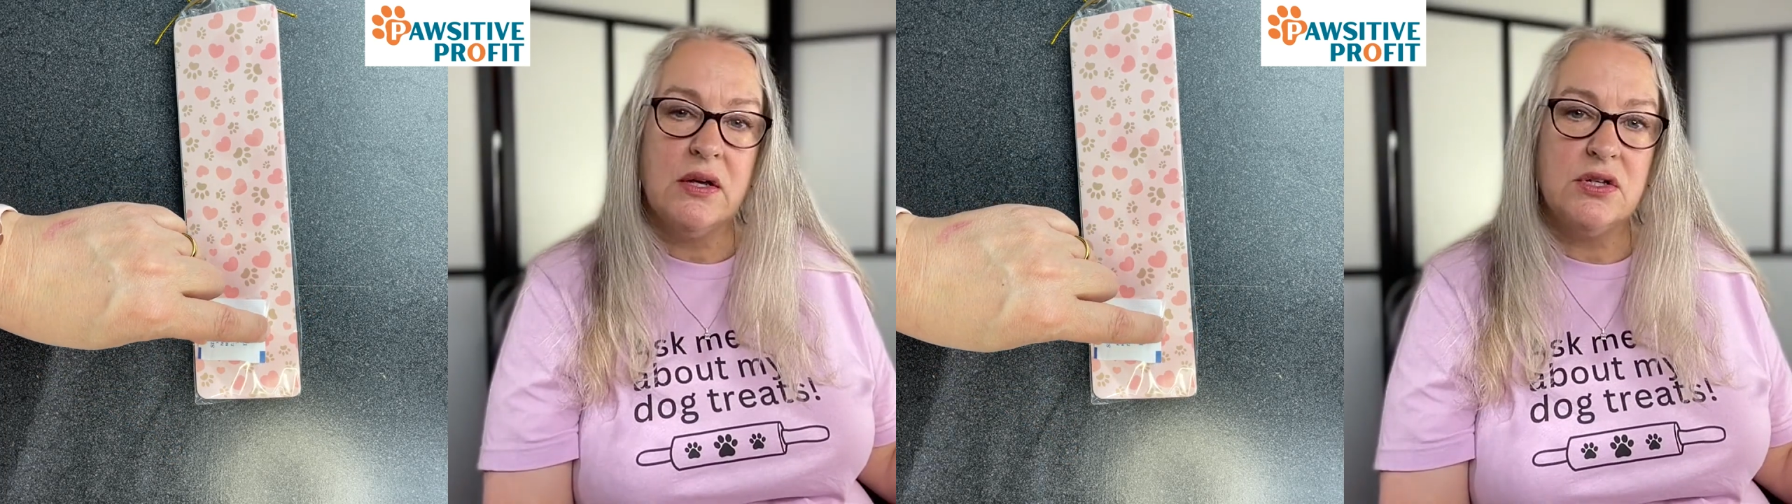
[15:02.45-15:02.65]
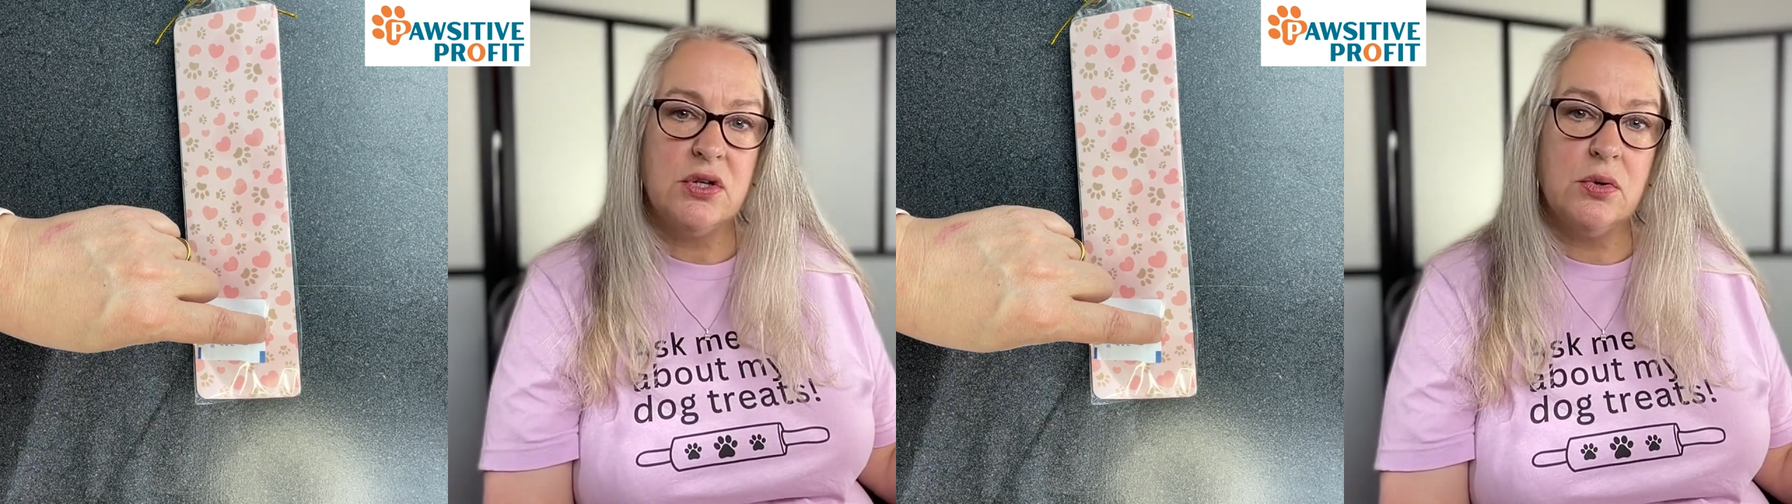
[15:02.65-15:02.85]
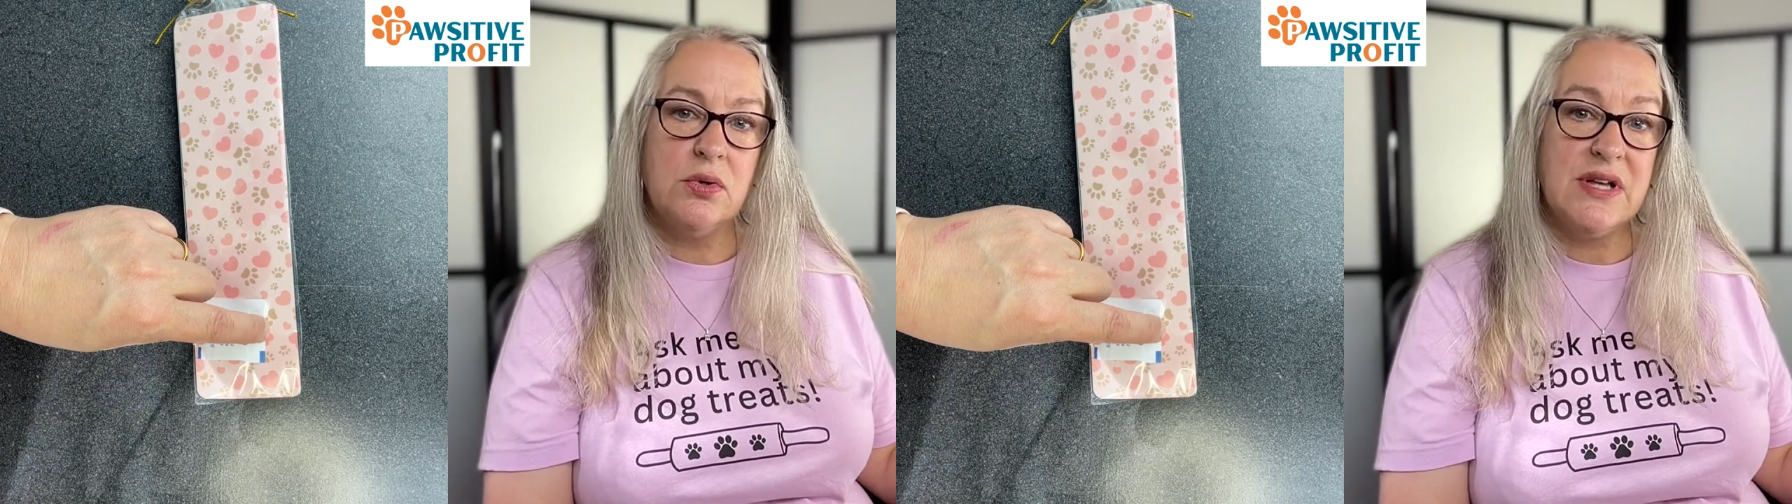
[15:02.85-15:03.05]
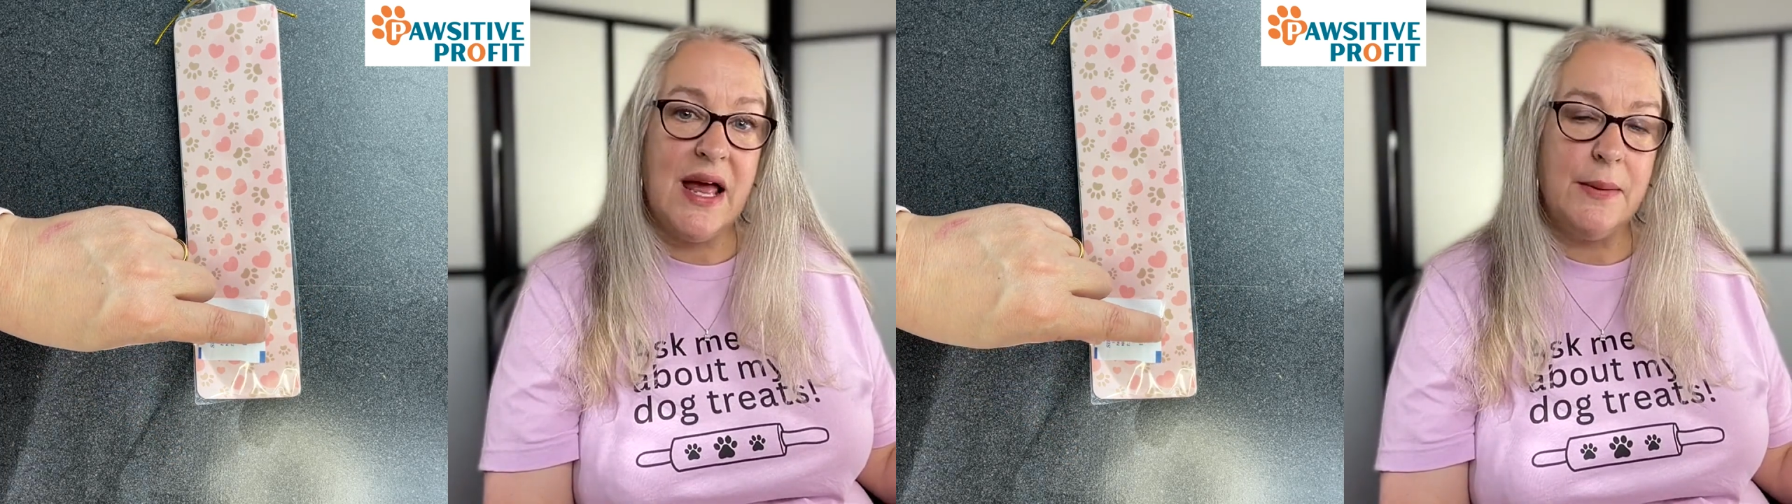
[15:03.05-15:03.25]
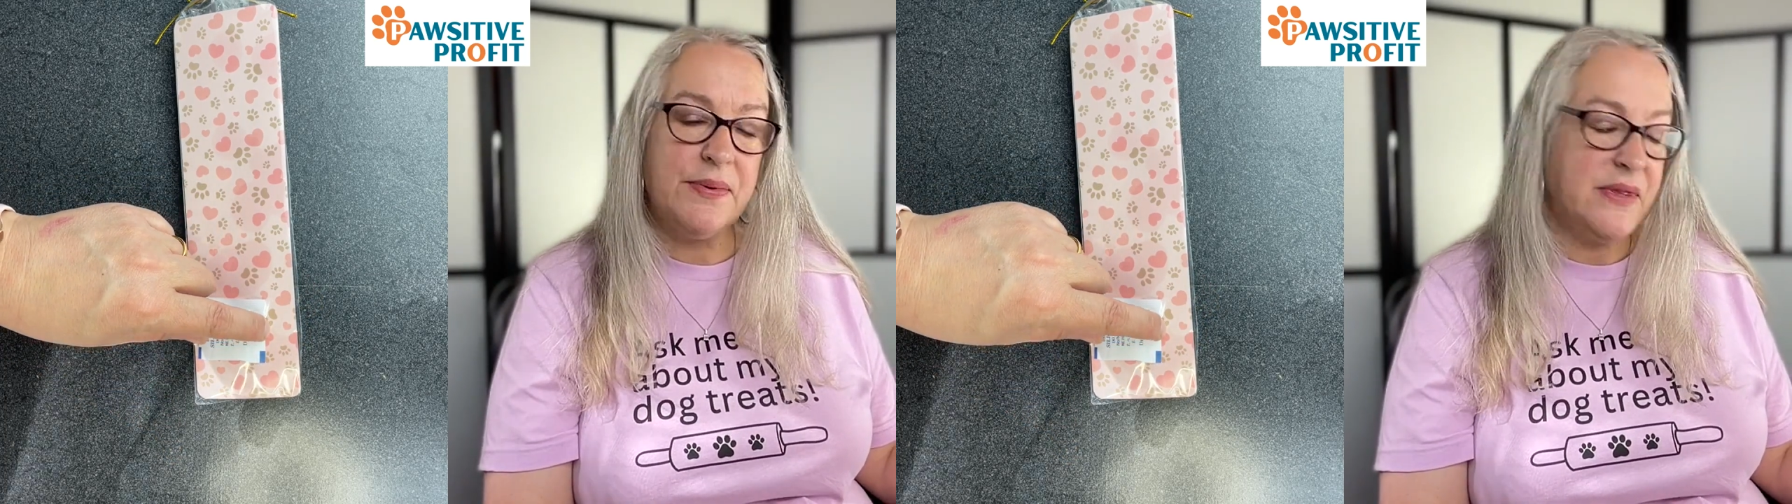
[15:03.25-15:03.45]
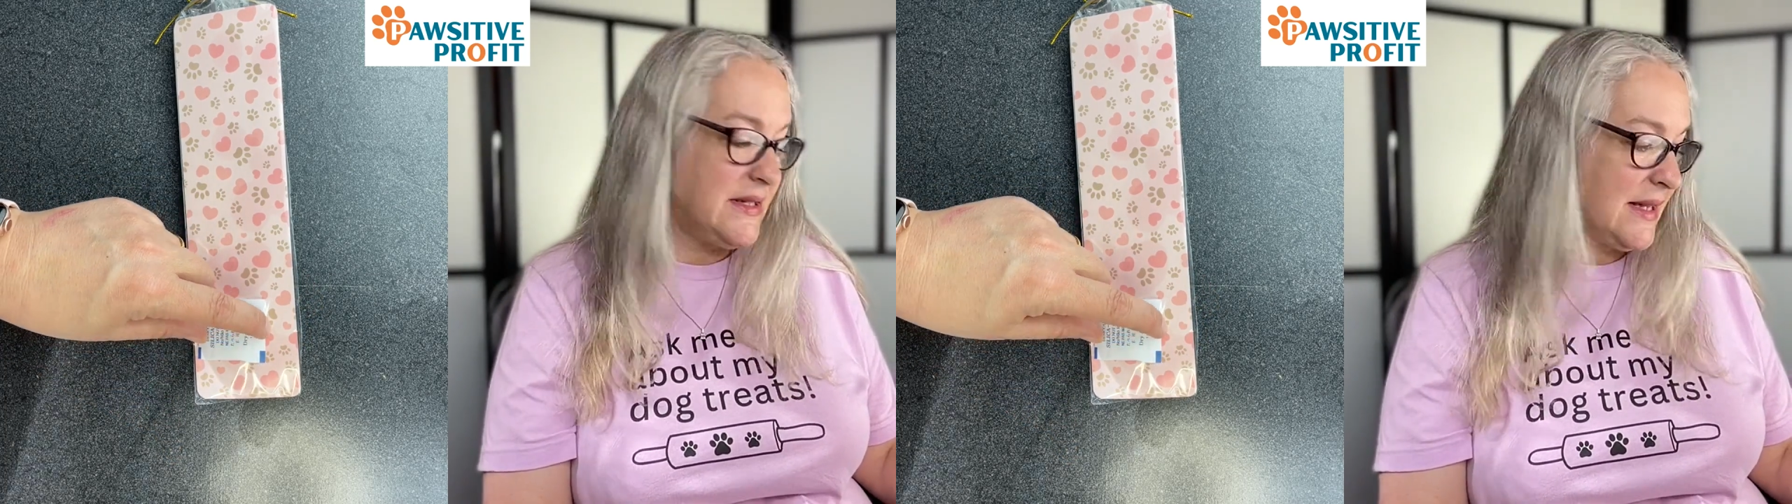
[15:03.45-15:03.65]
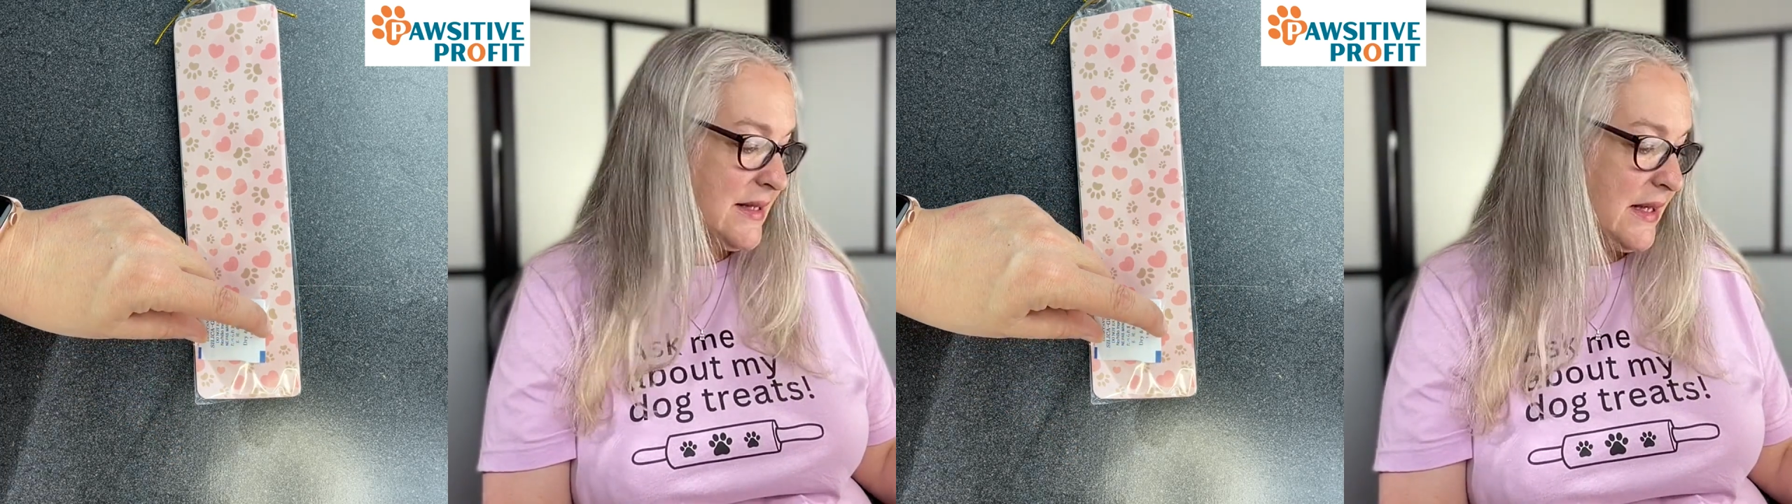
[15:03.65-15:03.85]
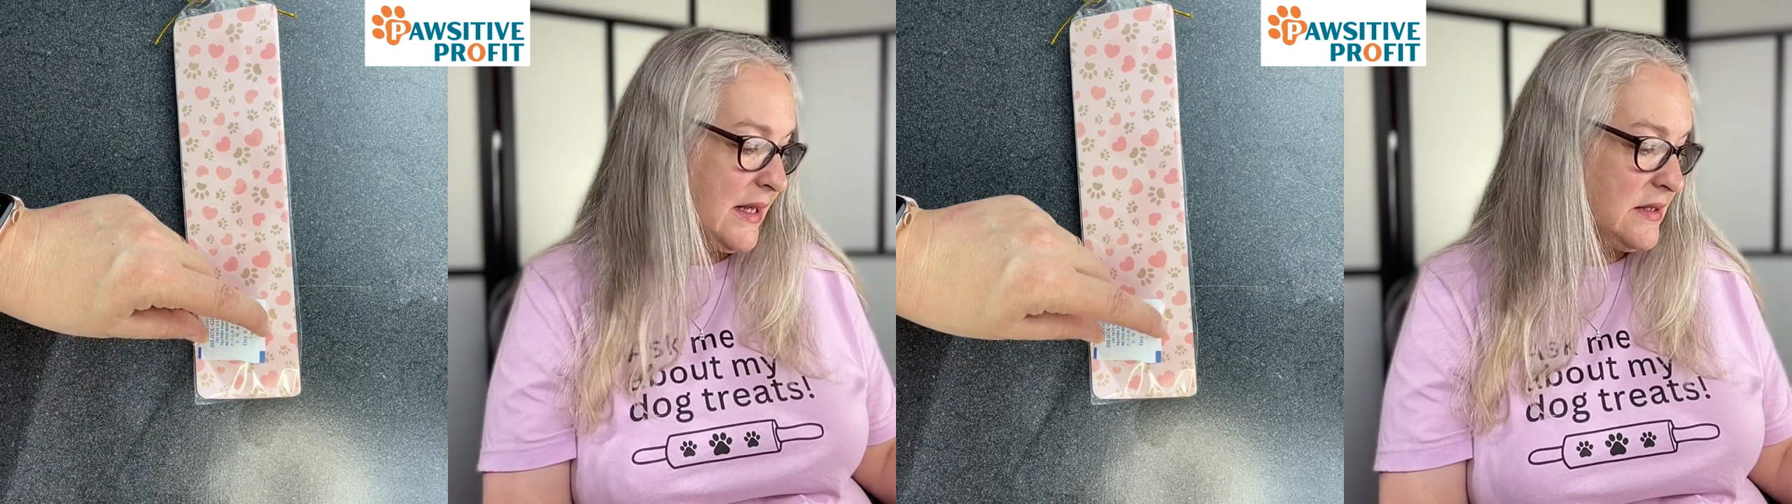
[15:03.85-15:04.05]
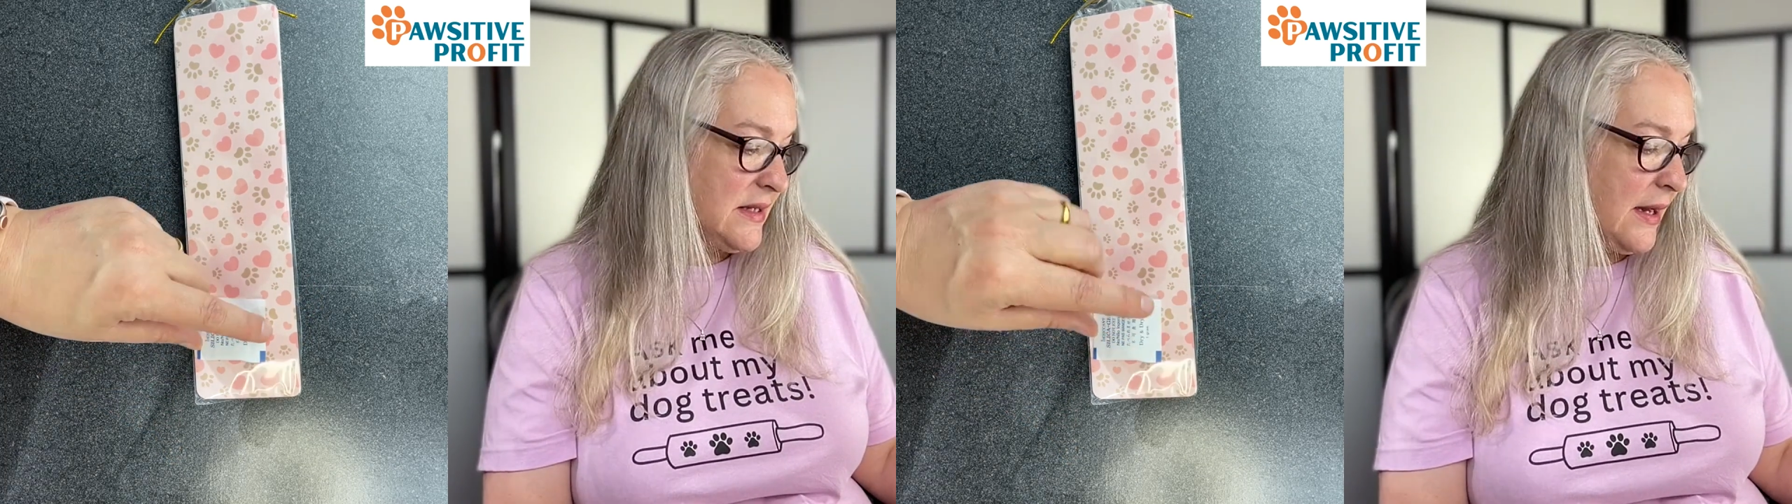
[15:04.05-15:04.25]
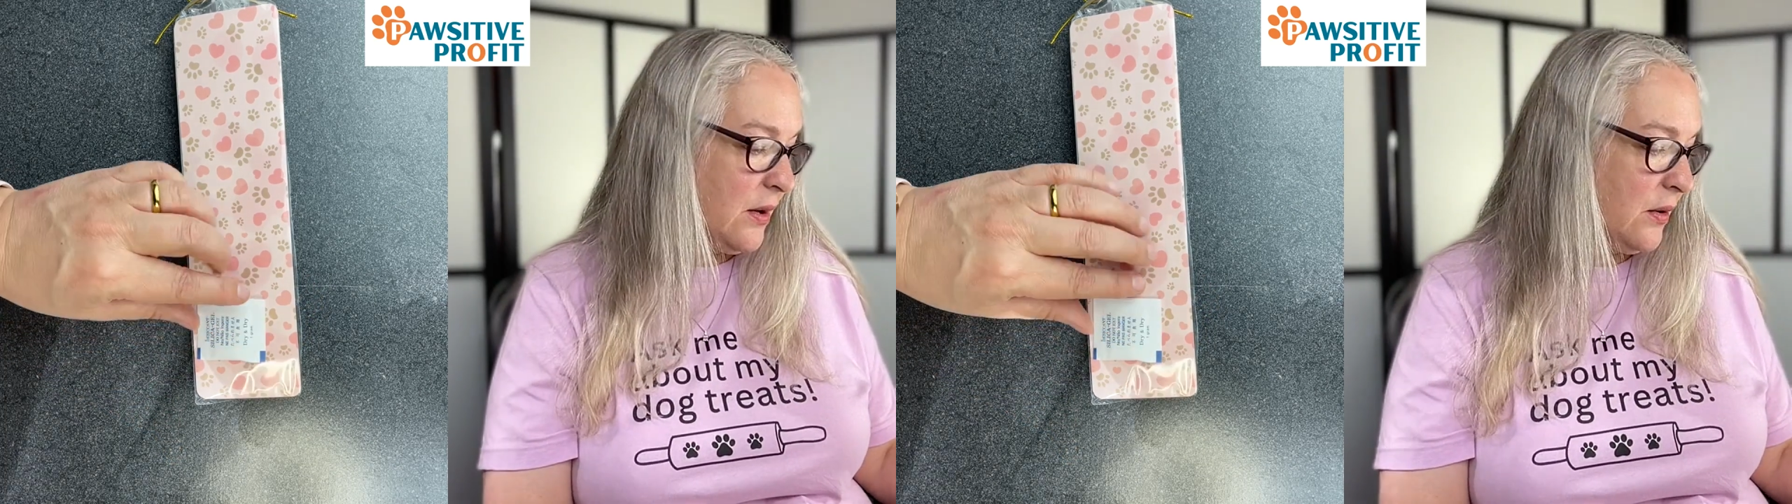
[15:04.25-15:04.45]
to tape the desiccant
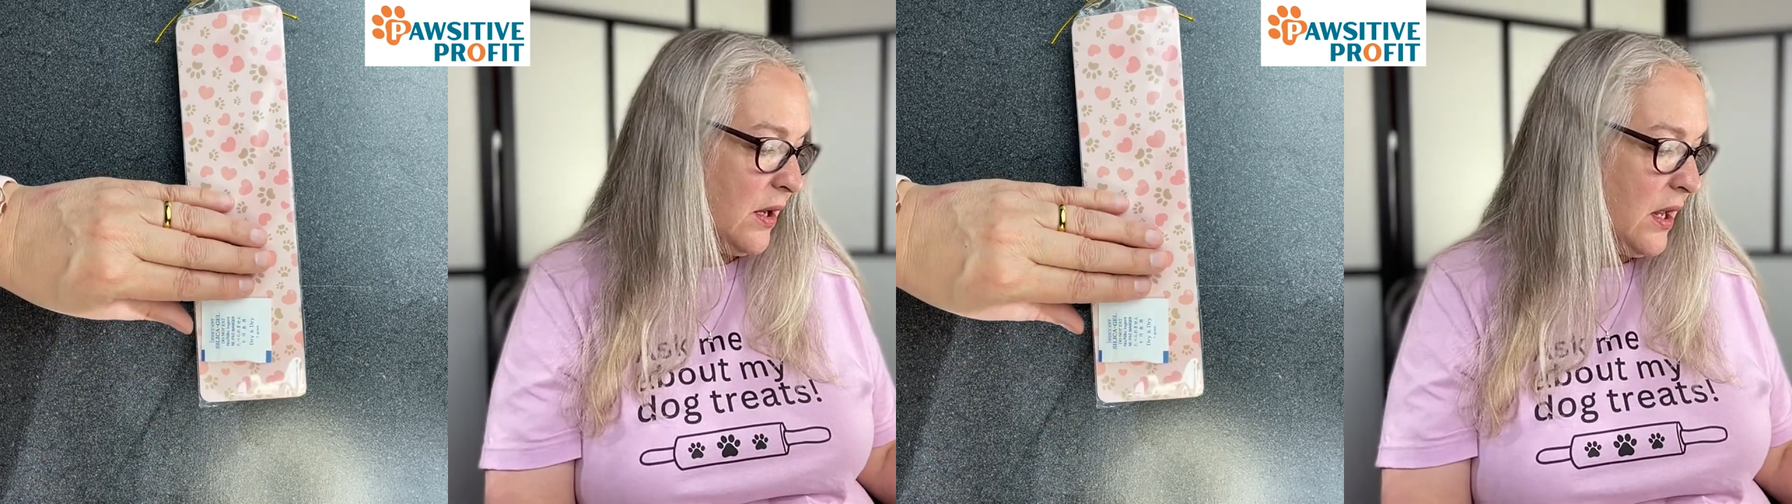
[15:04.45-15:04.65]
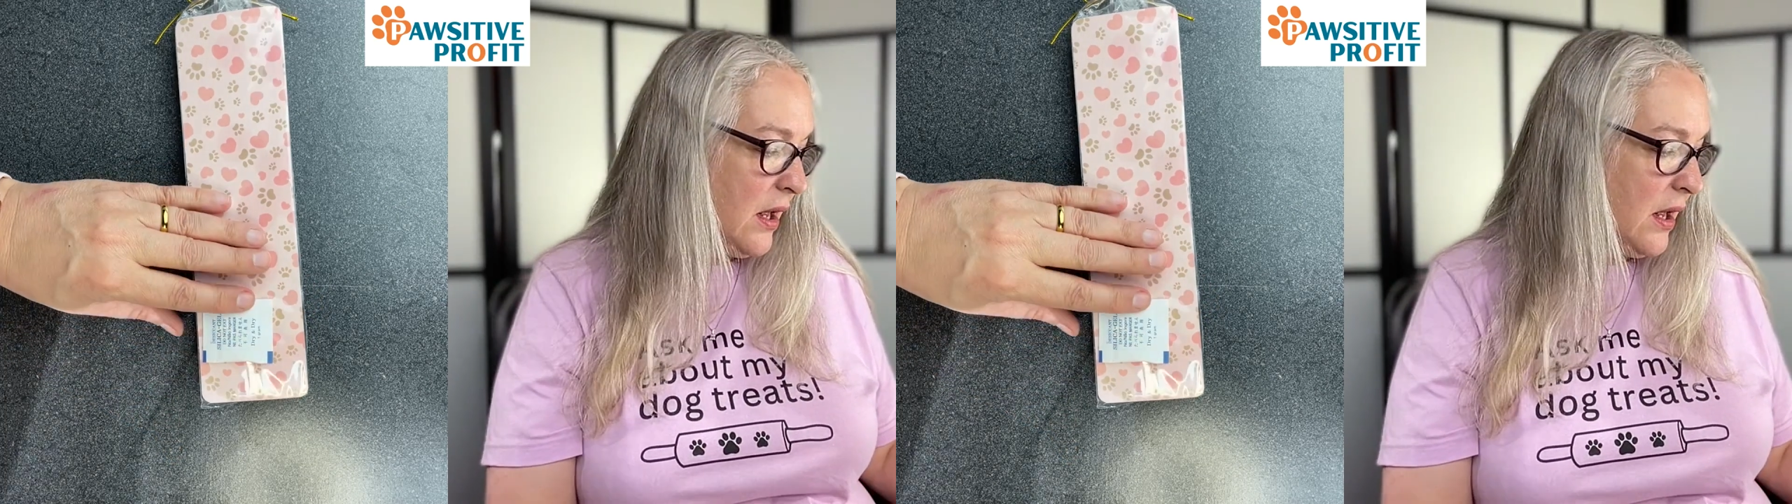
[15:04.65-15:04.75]
down